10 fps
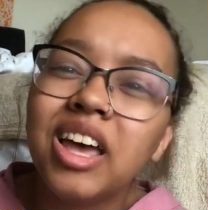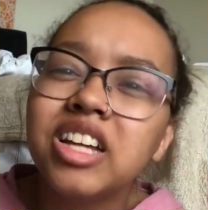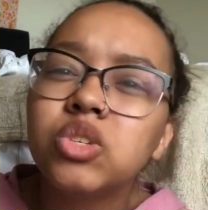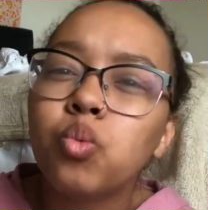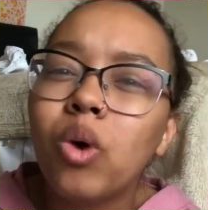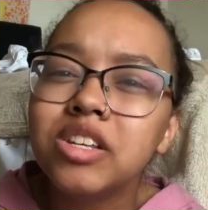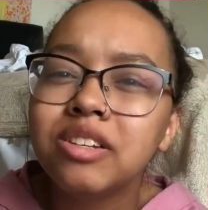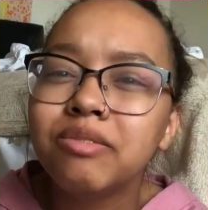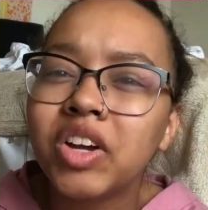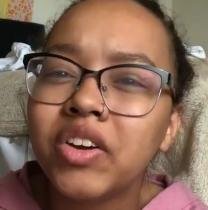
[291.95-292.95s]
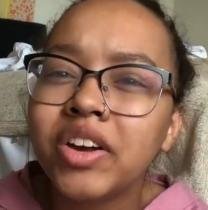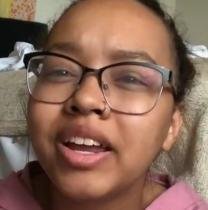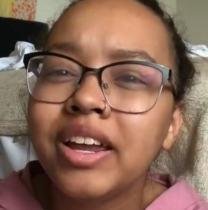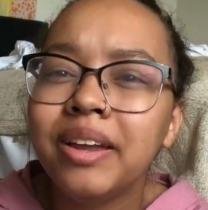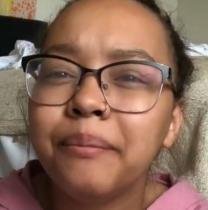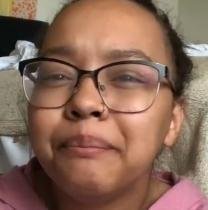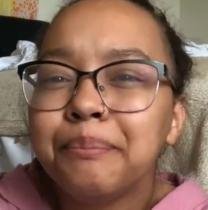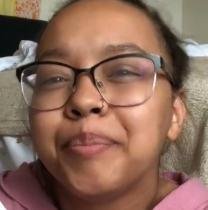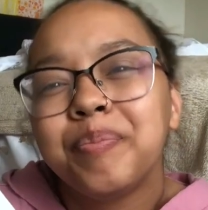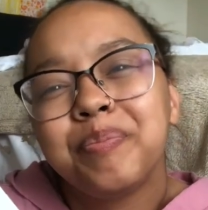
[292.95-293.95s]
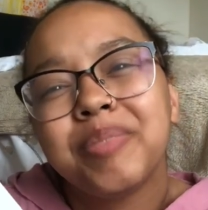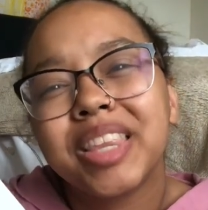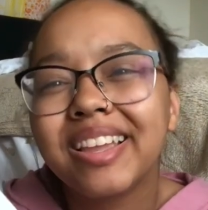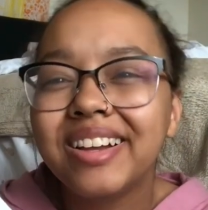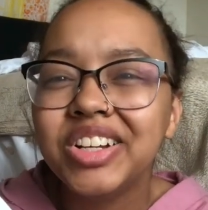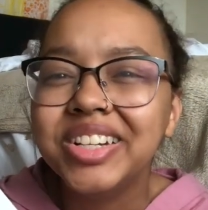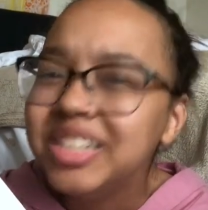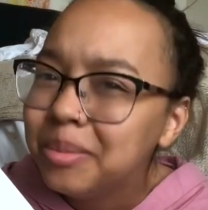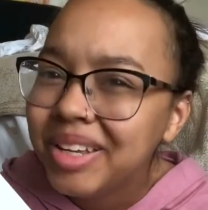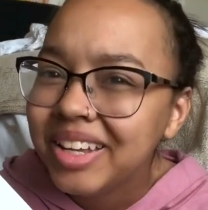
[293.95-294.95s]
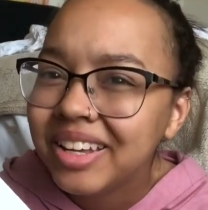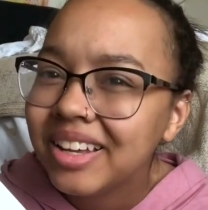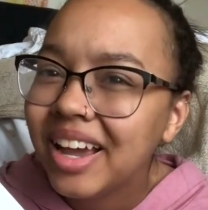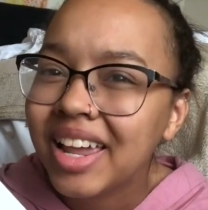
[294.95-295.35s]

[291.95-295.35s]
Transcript: It just wasn't very good to me,